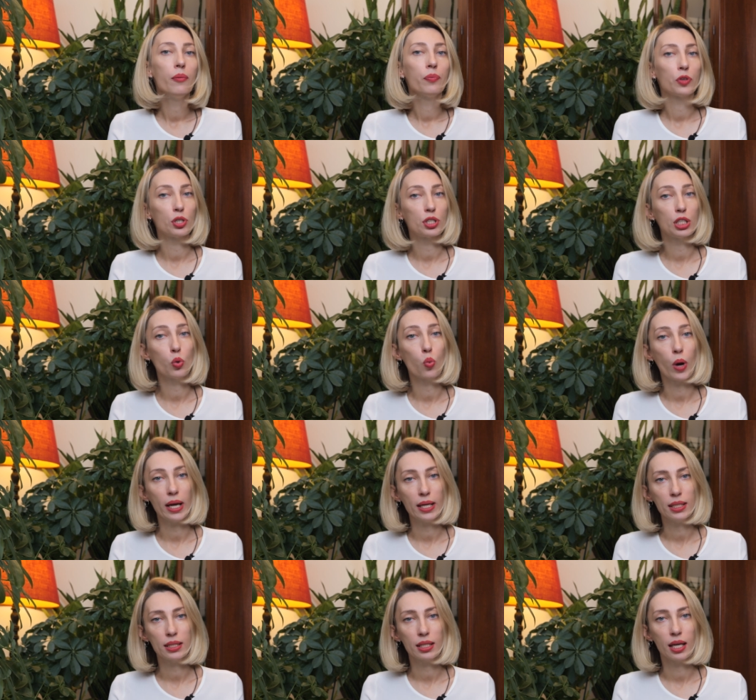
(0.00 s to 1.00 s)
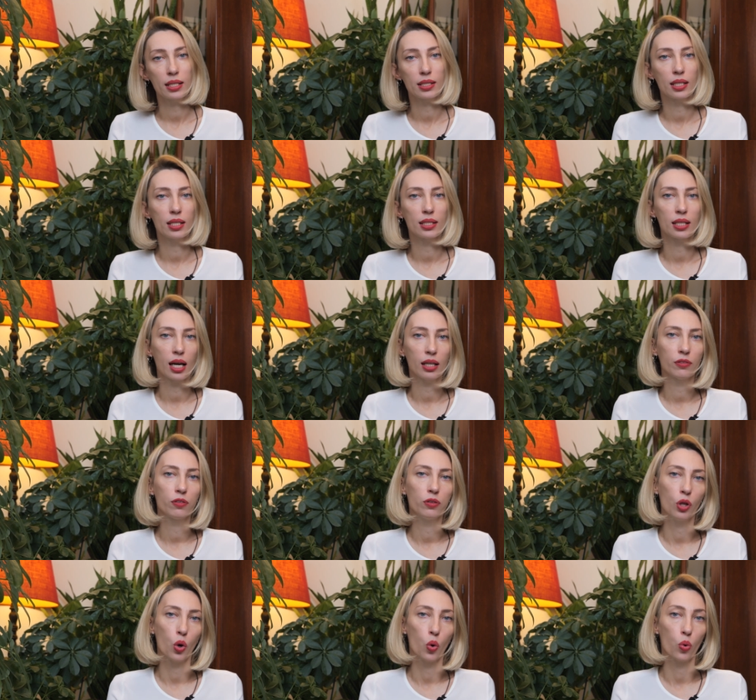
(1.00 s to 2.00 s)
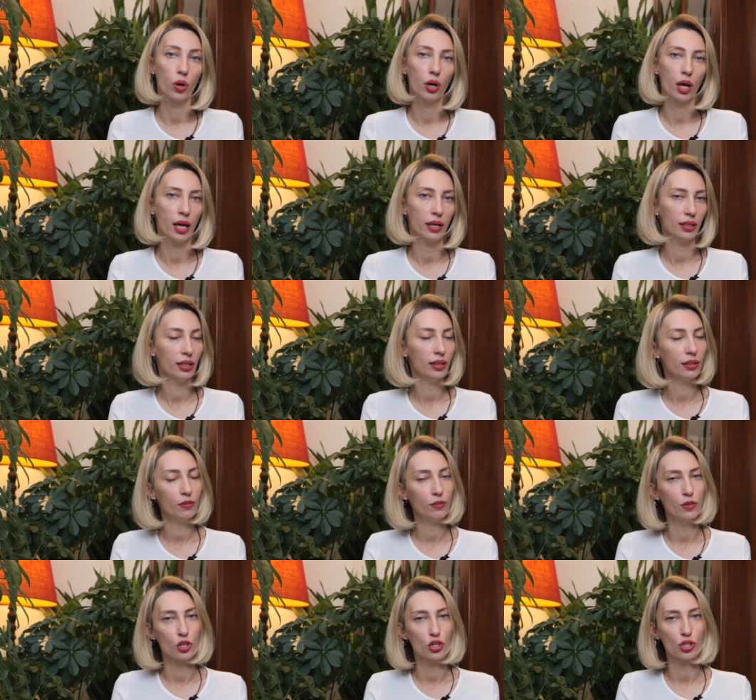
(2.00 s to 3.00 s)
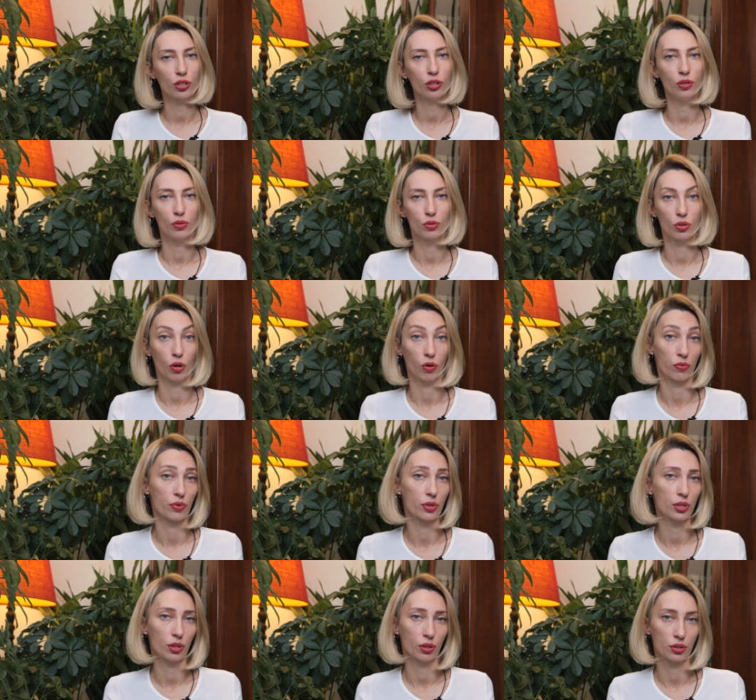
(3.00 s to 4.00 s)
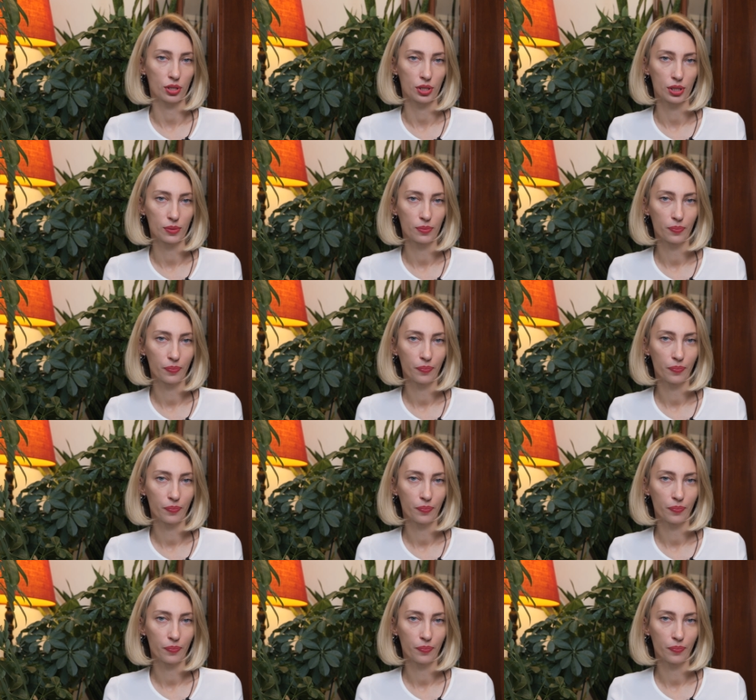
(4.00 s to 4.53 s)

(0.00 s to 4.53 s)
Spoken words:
to see waste as a design flow and inefficient use of resources.